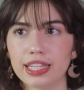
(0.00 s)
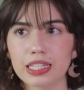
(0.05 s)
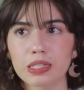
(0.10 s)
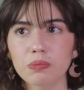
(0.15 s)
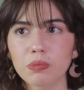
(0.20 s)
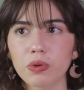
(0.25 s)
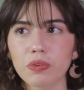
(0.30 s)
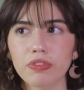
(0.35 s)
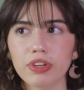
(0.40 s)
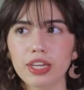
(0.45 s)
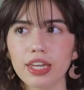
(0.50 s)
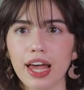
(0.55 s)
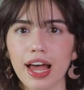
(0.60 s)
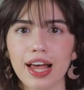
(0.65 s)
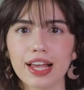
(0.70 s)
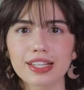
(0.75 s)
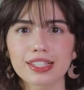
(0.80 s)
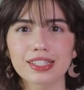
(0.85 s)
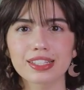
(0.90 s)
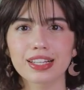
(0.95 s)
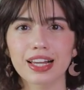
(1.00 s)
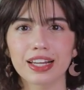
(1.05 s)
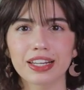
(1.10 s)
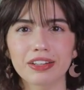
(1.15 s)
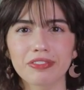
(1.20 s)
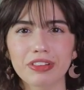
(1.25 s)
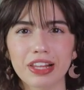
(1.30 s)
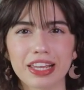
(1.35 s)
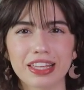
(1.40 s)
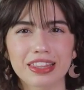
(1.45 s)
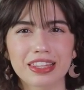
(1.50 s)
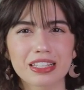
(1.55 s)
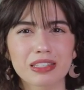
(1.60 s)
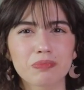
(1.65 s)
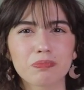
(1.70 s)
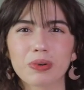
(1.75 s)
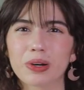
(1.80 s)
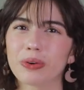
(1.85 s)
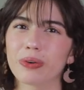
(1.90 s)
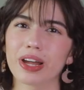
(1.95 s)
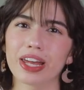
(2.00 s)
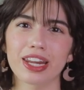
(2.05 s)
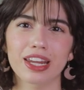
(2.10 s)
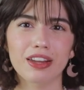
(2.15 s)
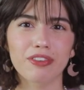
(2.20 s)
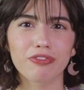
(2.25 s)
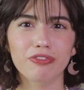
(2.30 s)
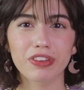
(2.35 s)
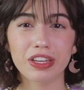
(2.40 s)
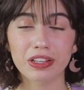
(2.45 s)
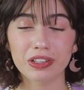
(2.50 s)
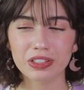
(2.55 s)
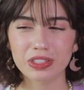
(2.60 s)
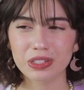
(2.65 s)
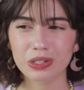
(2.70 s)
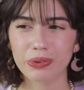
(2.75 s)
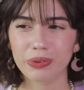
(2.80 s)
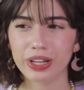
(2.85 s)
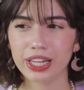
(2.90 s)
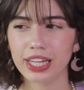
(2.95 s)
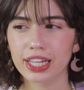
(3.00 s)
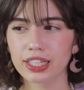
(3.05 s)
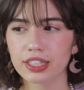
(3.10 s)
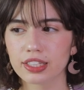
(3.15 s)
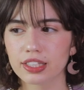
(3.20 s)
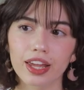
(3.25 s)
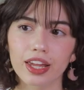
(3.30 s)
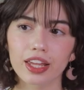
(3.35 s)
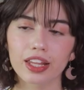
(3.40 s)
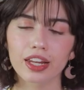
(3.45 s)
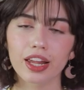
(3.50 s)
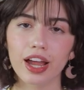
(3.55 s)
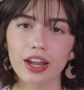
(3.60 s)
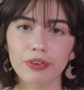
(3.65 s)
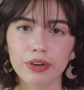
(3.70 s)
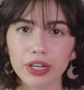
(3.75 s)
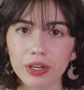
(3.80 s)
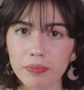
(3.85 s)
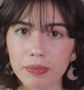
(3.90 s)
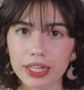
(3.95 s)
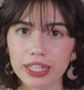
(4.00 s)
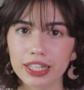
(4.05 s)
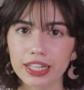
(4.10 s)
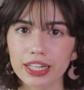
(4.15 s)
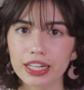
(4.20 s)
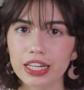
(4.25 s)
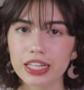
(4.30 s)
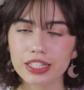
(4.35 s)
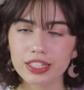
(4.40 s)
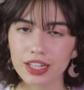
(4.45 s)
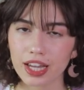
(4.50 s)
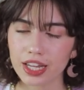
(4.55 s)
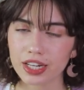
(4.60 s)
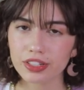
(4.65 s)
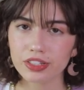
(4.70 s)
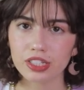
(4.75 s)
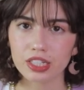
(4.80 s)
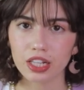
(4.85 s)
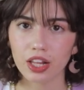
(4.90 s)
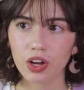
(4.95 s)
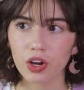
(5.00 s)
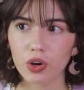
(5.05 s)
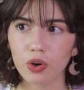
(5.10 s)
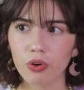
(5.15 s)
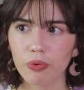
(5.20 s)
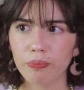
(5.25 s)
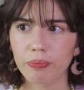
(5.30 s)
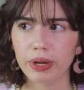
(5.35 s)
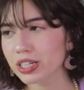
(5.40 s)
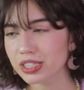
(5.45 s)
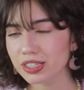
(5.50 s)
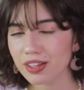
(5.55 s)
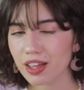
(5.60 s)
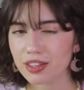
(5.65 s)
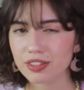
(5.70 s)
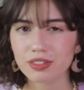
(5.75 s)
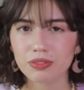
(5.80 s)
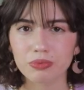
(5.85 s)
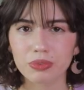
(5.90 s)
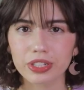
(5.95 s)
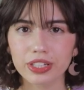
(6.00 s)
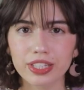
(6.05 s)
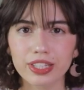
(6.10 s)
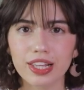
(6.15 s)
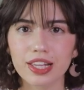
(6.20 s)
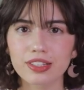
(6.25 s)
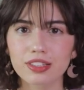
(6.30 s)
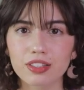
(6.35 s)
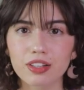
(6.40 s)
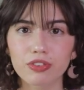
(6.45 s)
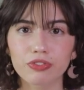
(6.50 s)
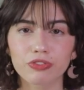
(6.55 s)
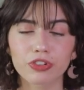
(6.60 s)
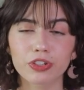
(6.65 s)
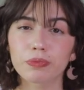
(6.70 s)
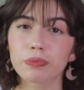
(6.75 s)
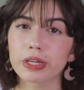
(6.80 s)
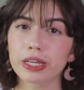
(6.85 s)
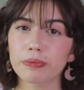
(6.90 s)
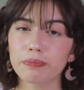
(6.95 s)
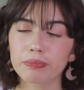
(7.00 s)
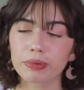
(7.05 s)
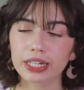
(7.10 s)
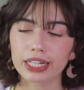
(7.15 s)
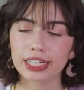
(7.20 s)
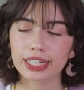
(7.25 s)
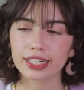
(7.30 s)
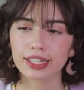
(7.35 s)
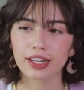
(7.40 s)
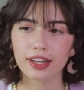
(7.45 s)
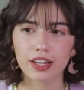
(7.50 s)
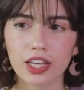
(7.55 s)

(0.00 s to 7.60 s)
This movie has kind of like this poetic feel to it, and I recommend it. It's kind of slow. It's not really that slow for me, but